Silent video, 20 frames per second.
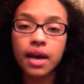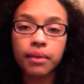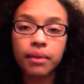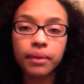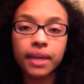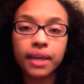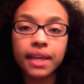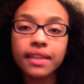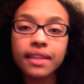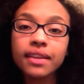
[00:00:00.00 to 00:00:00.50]

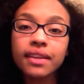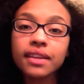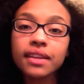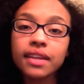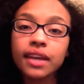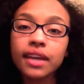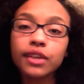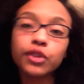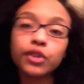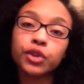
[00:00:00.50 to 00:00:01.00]
anything
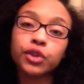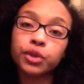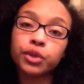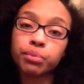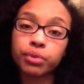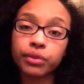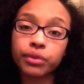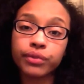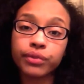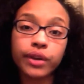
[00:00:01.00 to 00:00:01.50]
that you
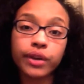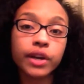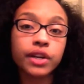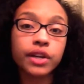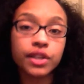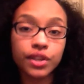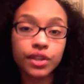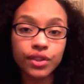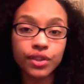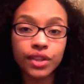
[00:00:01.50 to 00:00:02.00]
prefer
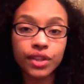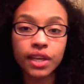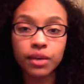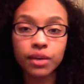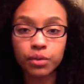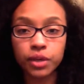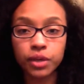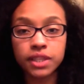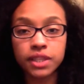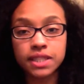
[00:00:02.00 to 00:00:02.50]
or you
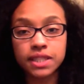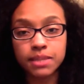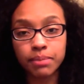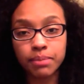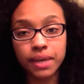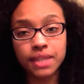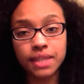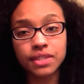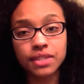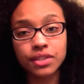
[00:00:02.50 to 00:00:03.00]
think works
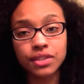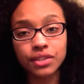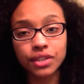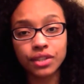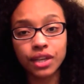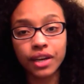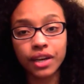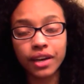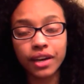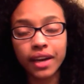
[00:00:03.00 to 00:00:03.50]
best on
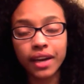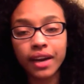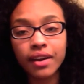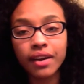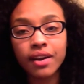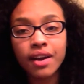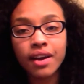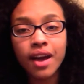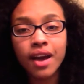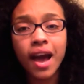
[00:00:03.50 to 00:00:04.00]
your
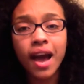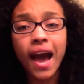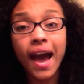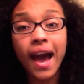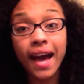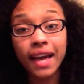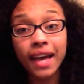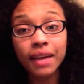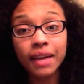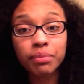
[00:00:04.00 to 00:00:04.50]
hair.
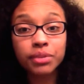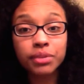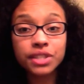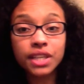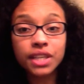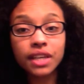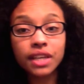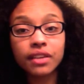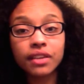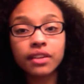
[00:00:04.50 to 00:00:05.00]
I
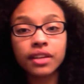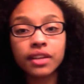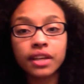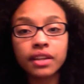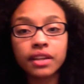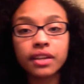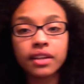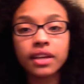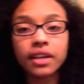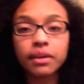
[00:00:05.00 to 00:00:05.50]

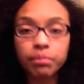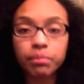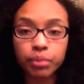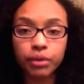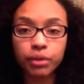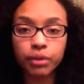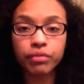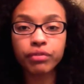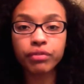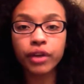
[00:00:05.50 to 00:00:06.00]
particularly
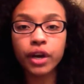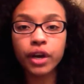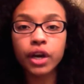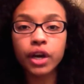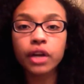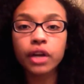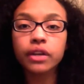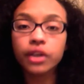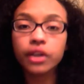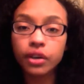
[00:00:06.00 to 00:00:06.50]

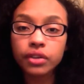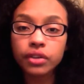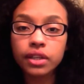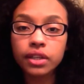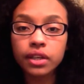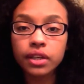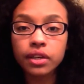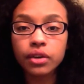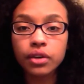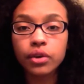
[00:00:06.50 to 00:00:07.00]
prefer
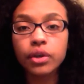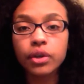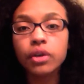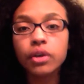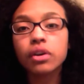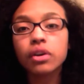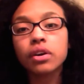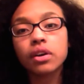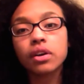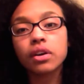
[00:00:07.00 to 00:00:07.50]
coconut oil
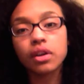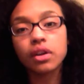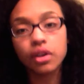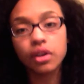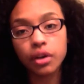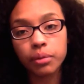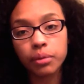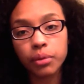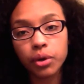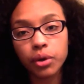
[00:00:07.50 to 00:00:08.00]
or
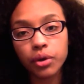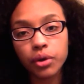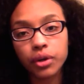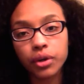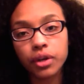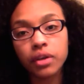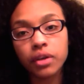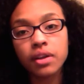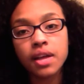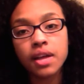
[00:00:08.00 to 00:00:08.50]
jojoba
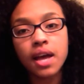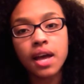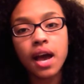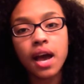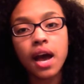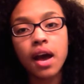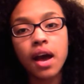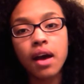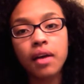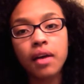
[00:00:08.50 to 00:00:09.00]
oil.
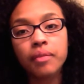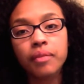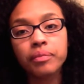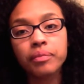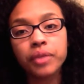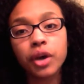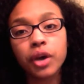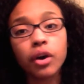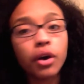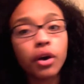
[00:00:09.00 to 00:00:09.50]

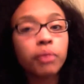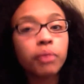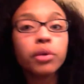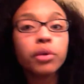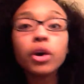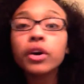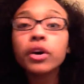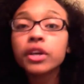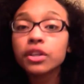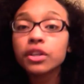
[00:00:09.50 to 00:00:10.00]

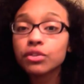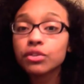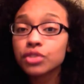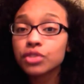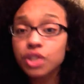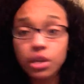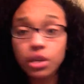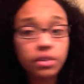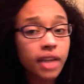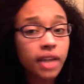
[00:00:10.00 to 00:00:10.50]
Jojoba oil you
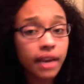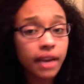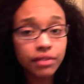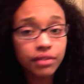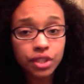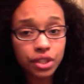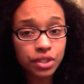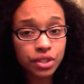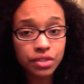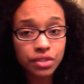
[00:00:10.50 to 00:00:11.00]
don't have to
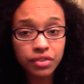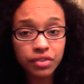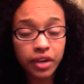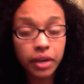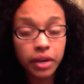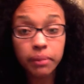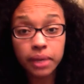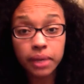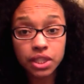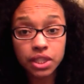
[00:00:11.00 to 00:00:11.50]
use
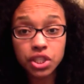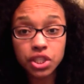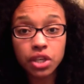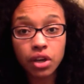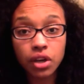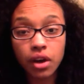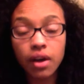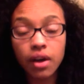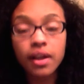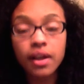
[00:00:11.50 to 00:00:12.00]
very much at
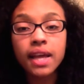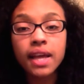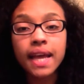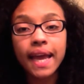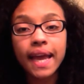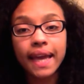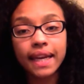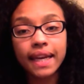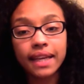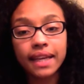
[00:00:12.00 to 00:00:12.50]
all,
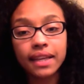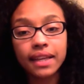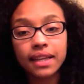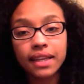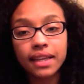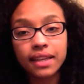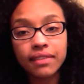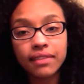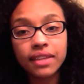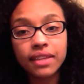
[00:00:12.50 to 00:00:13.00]
and it
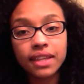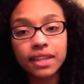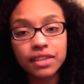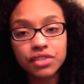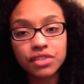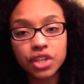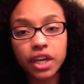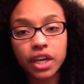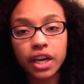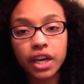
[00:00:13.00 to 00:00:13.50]
even leaves
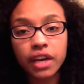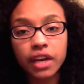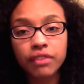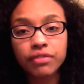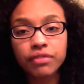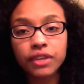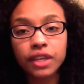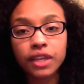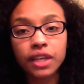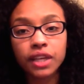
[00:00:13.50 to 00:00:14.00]
your hair
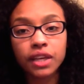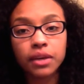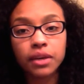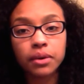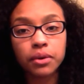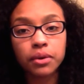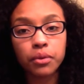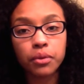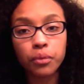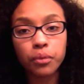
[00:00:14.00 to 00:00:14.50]
feeling
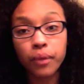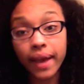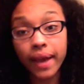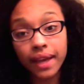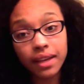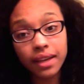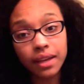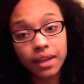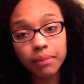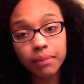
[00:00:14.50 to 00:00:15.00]

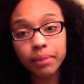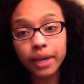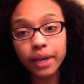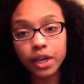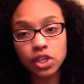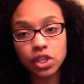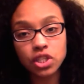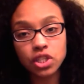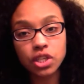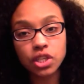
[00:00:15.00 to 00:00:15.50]
wet
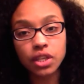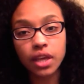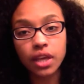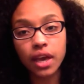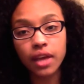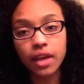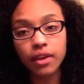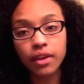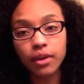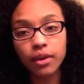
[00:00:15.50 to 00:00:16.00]
compared to the
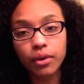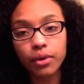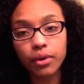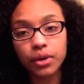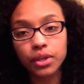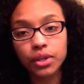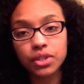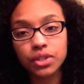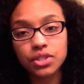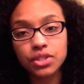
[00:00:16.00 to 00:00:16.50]
other
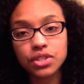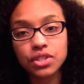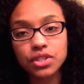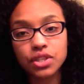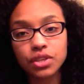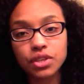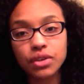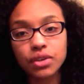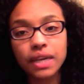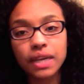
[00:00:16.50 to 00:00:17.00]
oils
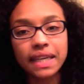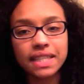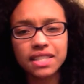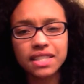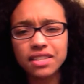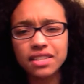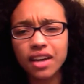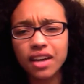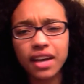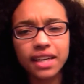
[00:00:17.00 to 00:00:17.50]
do, and it's
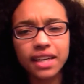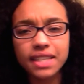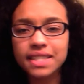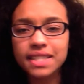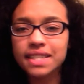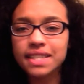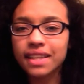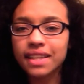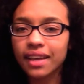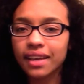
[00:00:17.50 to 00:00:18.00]
not
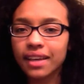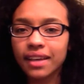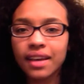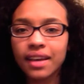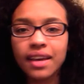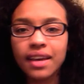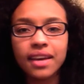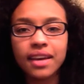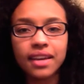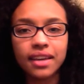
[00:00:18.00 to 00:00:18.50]
as thick
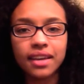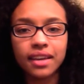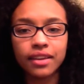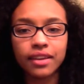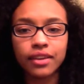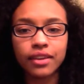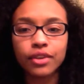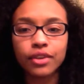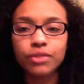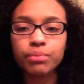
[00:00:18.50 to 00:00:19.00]

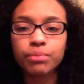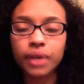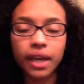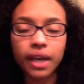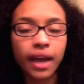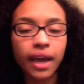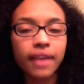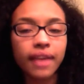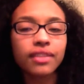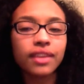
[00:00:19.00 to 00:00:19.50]
either, but
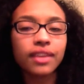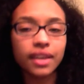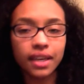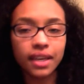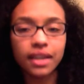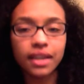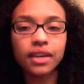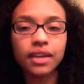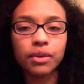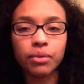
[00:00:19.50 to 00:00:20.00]
I think
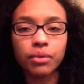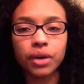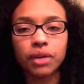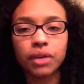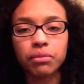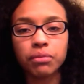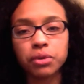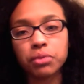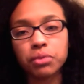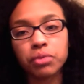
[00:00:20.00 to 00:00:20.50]

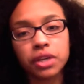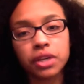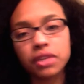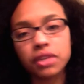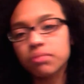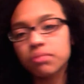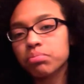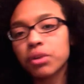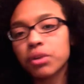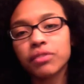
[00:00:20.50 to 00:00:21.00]
anyone would
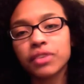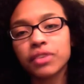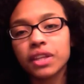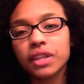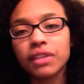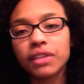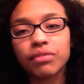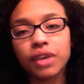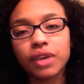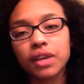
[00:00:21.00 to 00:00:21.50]
work
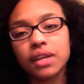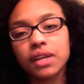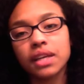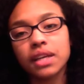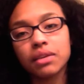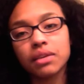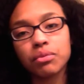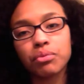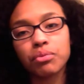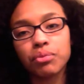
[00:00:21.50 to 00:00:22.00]
perfectly fine.
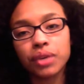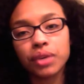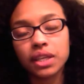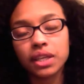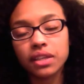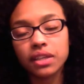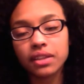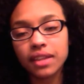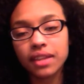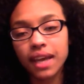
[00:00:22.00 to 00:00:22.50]
And what
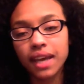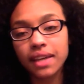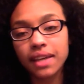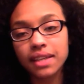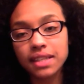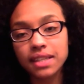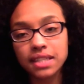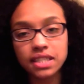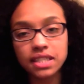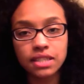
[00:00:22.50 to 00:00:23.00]
that
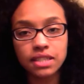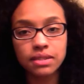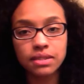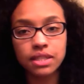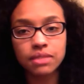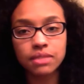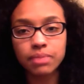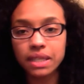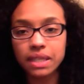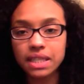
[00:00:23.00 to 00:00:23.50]
does is
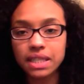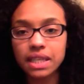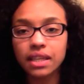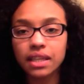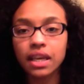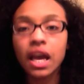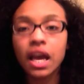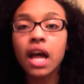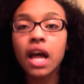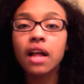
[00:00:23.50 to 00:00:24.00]
just
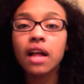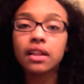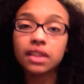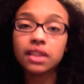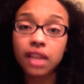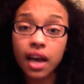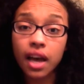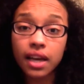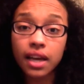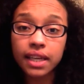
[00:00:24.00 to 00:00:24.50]
basically
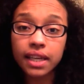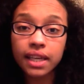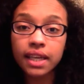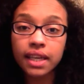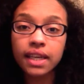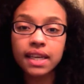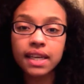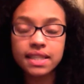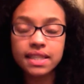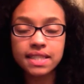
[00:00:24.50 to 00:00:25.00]
lock
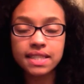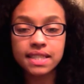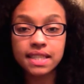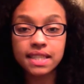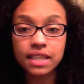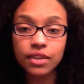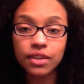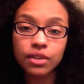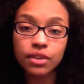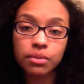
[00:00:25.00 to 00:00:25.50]
in and
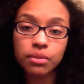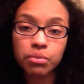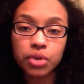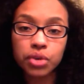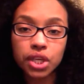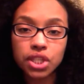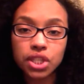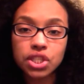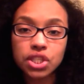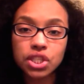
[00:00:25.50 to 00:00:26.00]
seal the
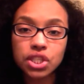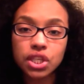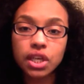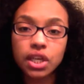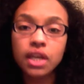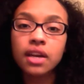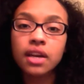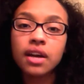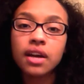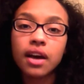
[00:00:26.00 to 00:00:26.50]

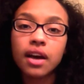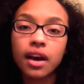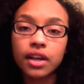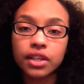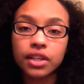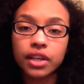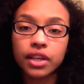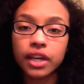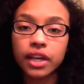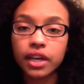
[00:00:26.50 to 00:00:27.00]
moisture
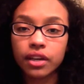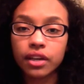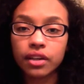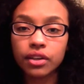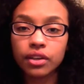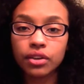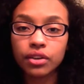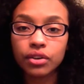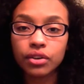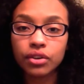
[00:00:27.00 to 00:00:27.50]
on your hair
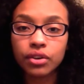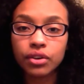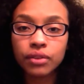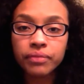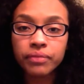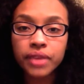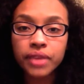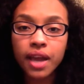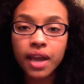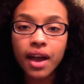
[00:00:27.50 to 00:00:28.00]
cuticle.
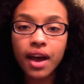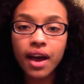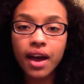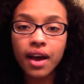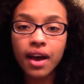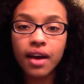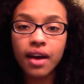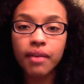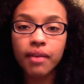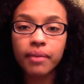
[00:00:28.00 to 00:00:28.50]

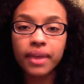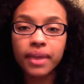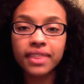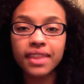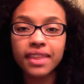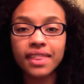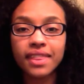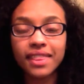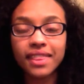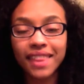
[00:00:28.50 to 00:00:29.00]
And
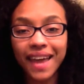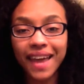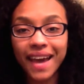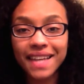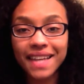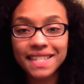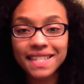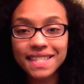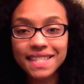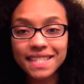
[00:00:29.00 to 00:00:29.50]
then
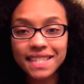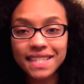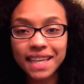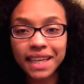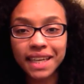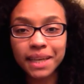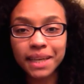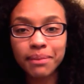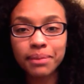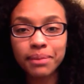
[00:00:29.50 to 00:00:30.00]
last is
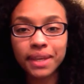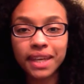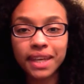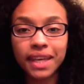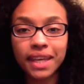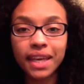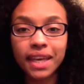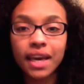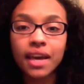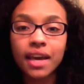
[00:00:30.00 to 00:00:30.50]
going to
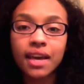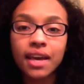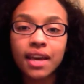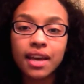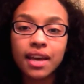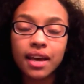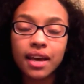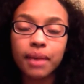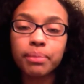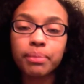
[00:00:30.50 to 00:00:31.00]
be
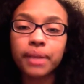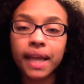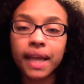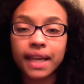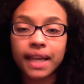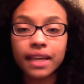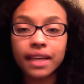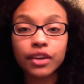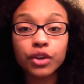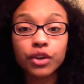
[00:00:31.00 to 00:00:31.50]

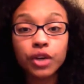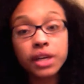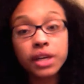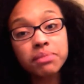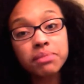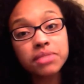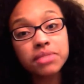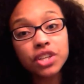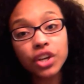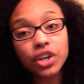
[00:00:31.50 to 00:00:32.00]
applying a cream
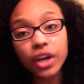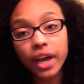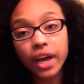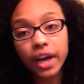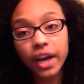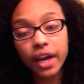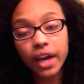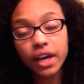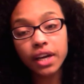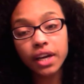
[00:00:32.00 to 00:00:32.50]
to your
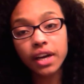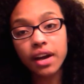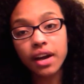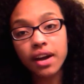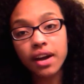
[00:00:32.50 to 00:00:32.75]
hair.